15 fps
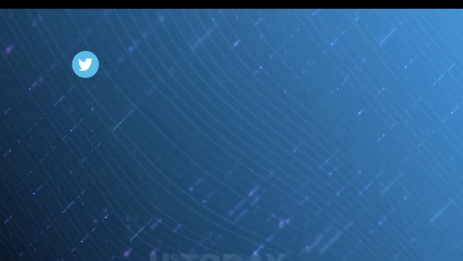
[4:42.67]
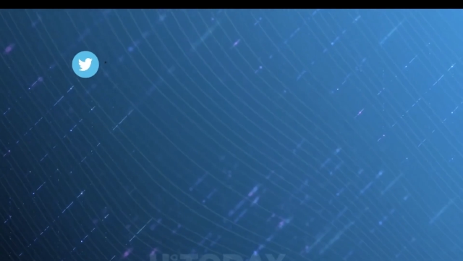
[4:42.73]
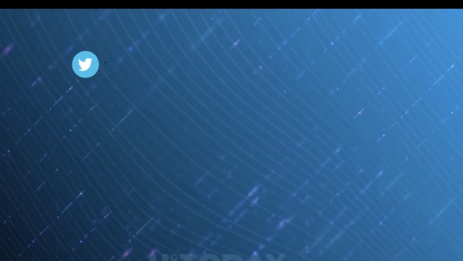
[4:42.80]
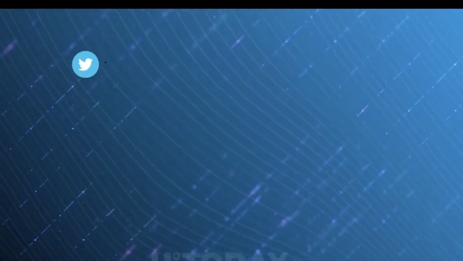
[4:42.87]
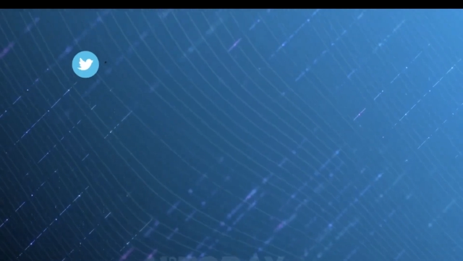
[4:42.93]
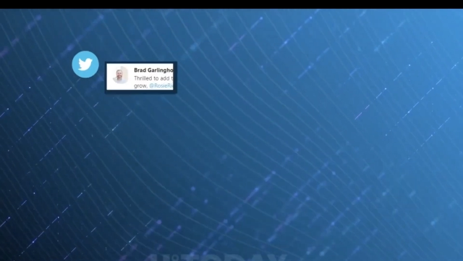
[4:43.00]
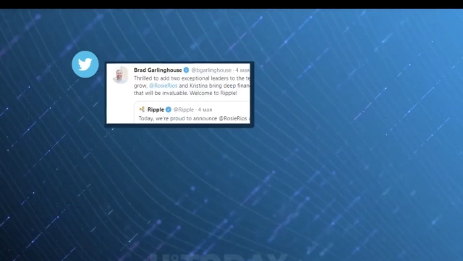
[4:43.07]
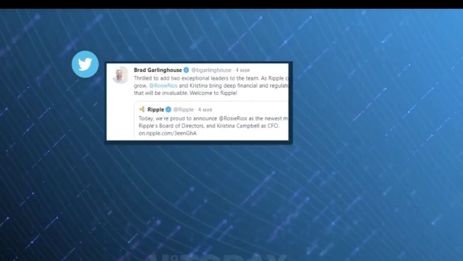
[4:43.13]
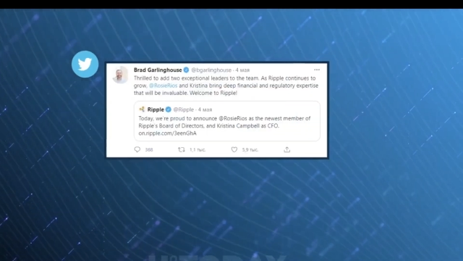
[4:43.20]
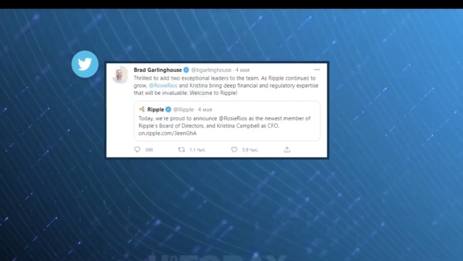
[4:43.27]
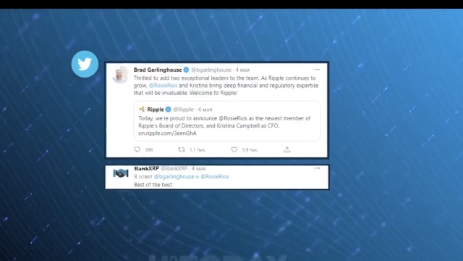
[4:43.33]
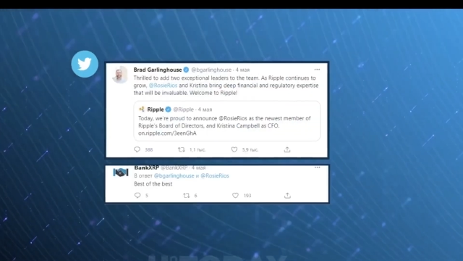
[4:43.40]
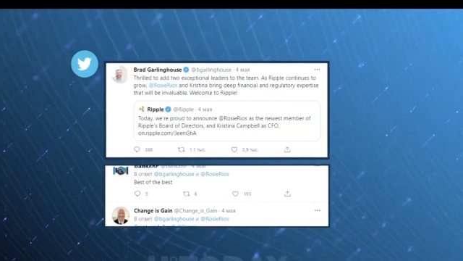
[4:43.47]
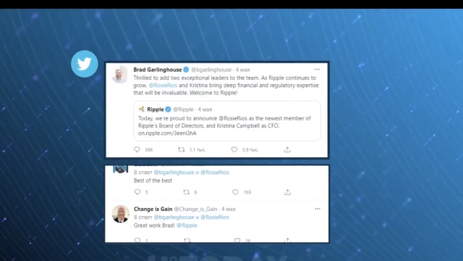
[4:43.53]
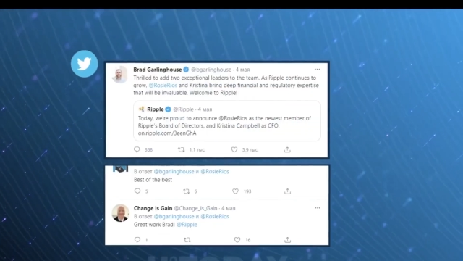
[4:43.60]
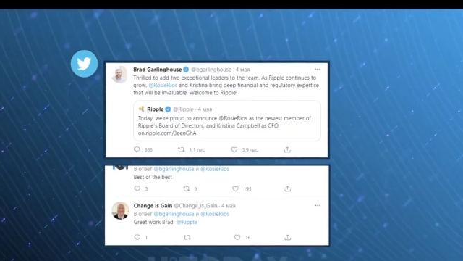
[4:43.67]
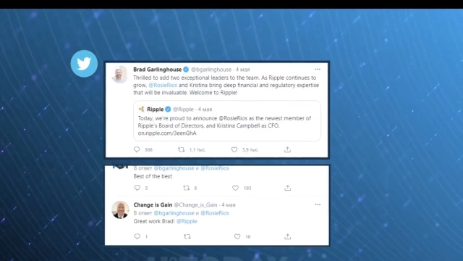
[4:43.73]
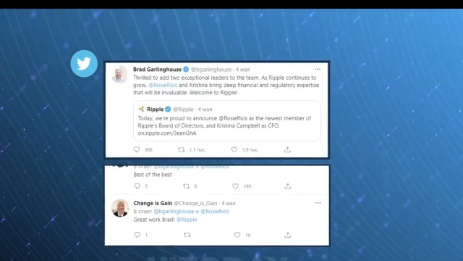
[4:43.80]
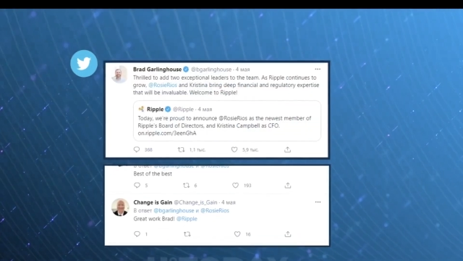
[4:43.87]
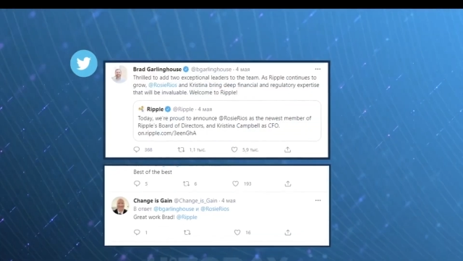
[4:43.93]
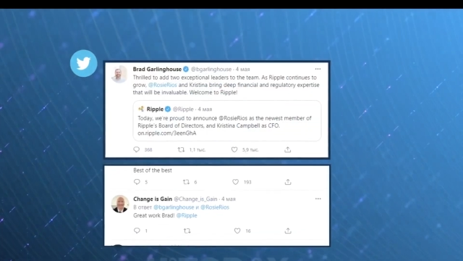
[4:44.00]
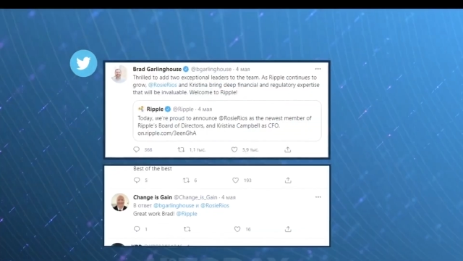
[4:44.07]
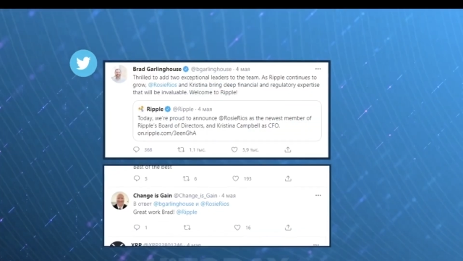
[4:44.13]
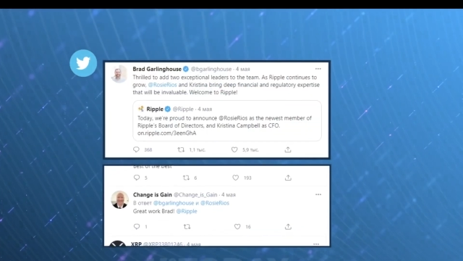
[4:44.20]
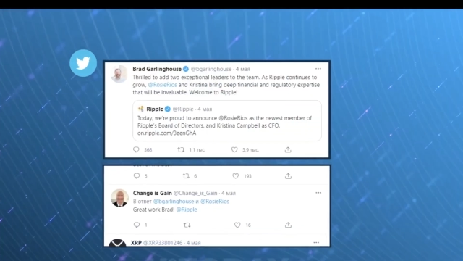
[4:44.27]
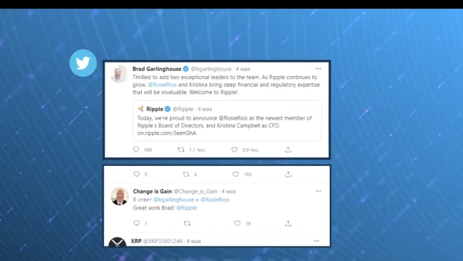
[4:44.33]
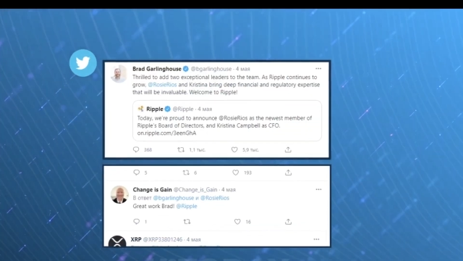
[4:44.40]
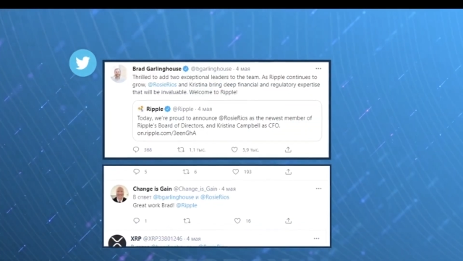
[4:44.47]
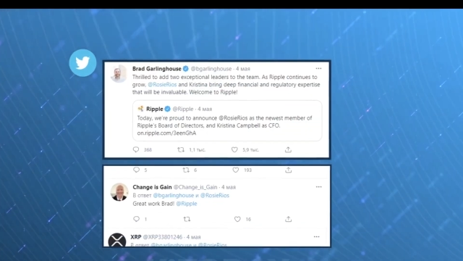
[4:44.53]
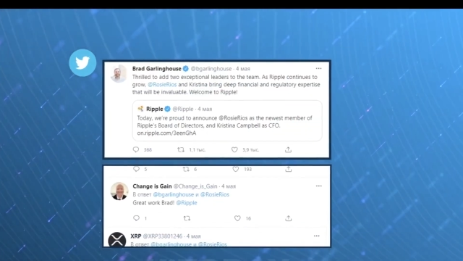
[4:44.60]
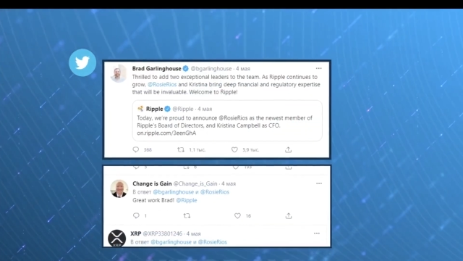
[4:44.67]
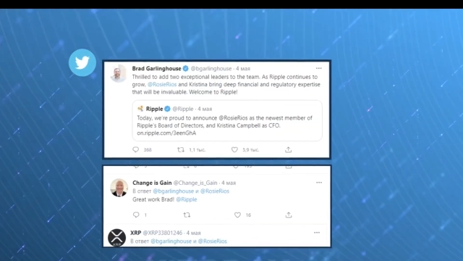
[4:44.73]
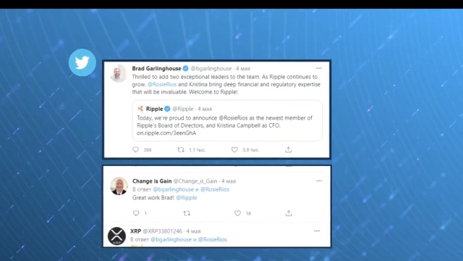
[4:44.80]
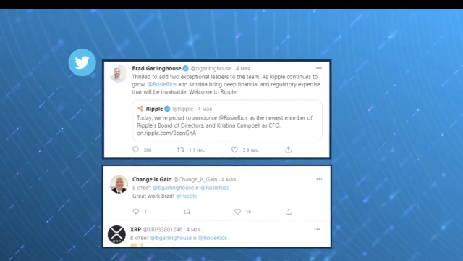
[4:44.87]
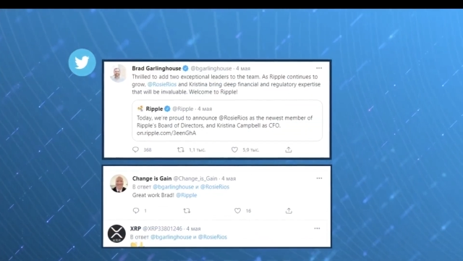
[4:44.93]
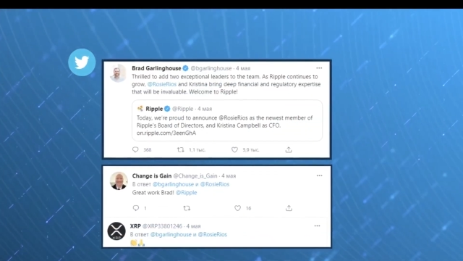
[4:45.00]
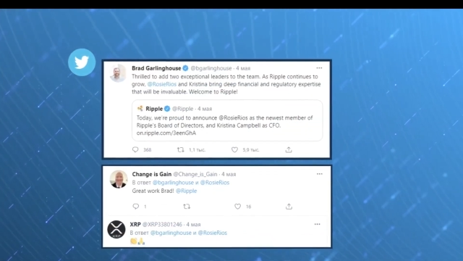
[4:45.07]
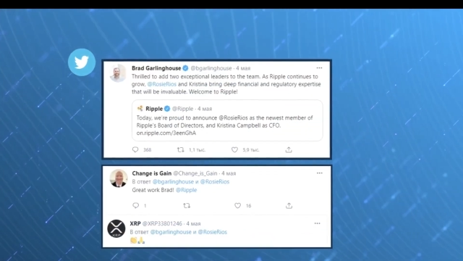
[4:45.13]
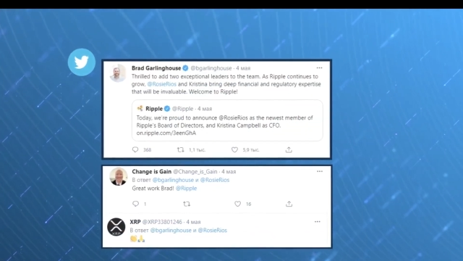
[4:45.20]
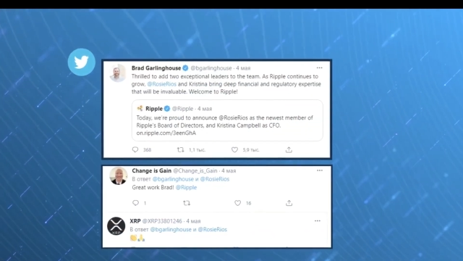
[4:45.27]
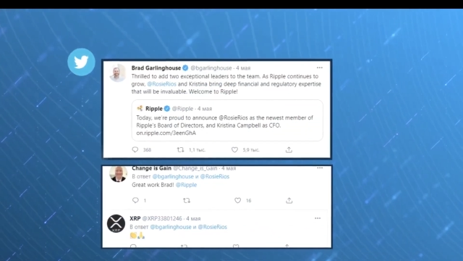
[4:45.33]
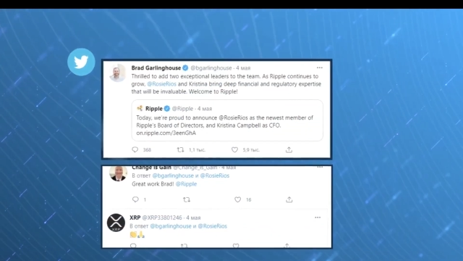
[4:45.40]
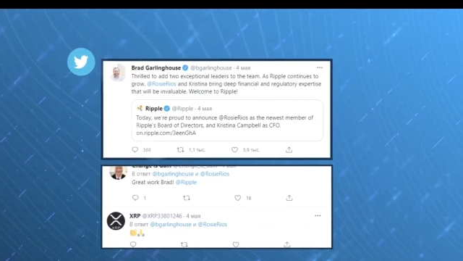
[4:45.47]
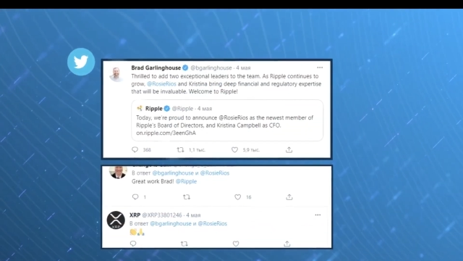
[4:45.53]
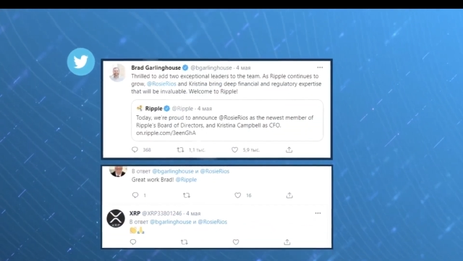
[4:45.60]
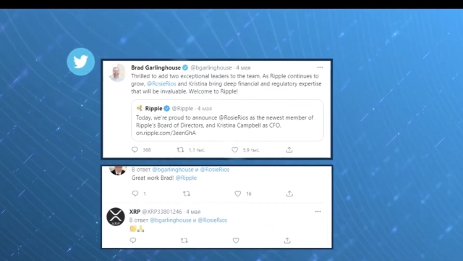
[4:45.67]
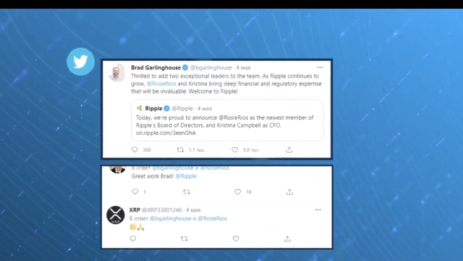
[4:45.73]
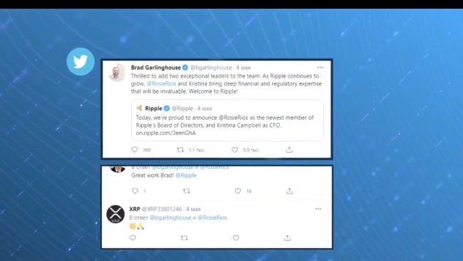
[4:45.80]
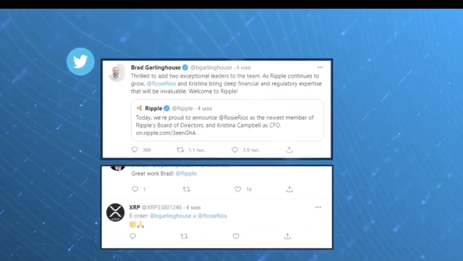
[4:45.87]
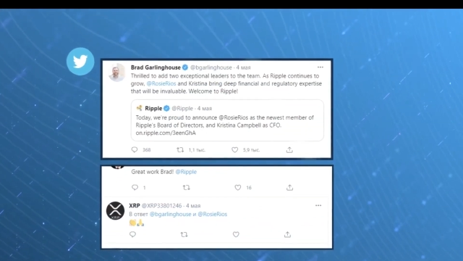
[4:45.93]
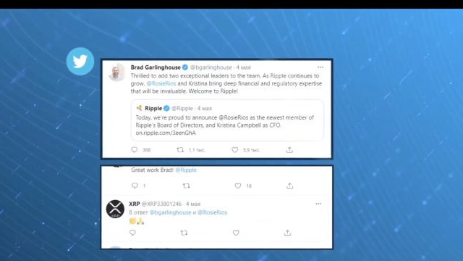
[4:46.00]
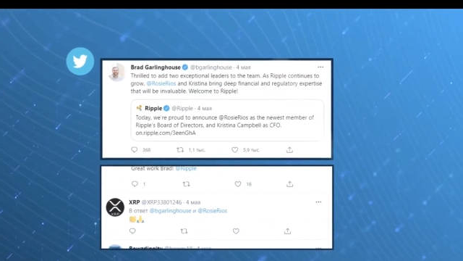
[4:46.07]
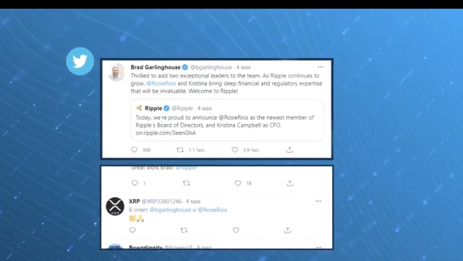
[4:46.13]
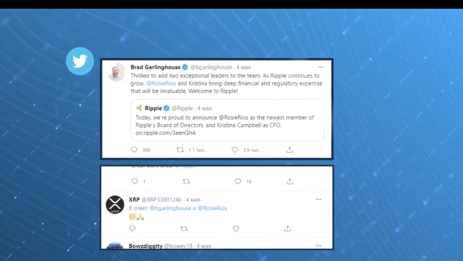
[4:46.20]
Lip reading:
No face is visible, so there are no lips to read.